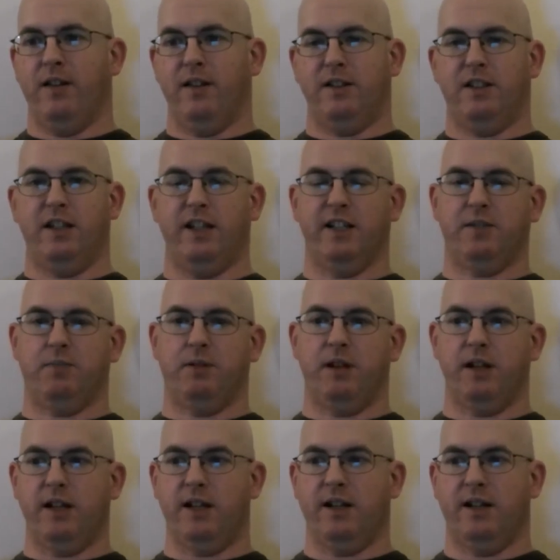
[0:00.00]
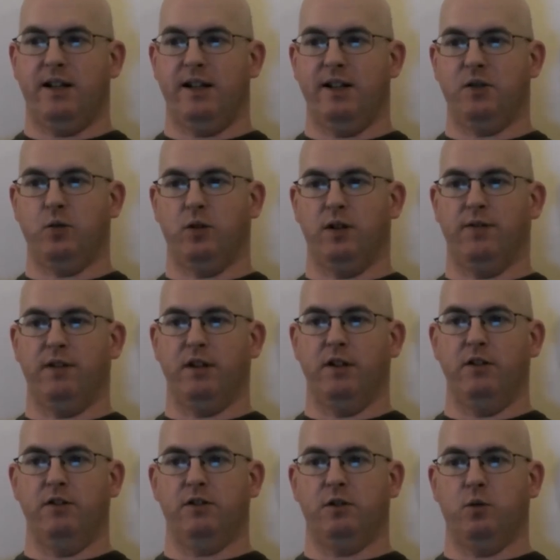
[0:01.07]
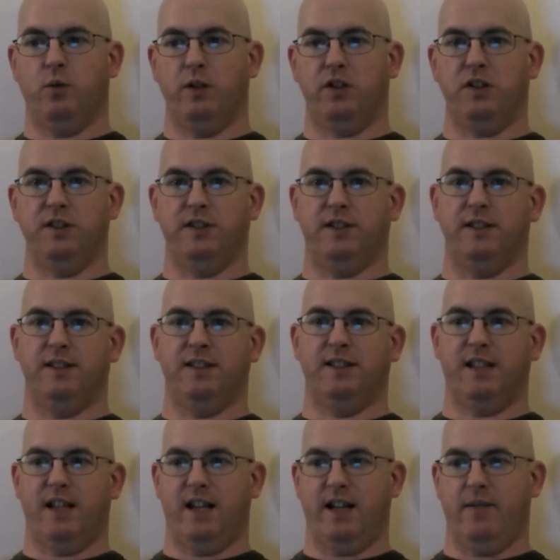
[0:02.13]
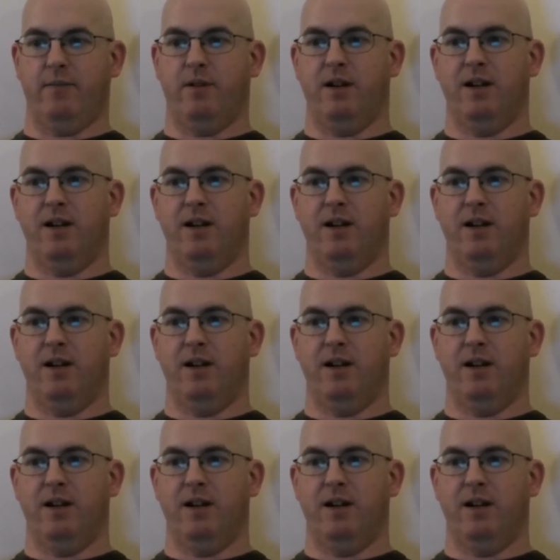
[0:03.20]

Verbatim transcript: The TSP is one of those which is the same.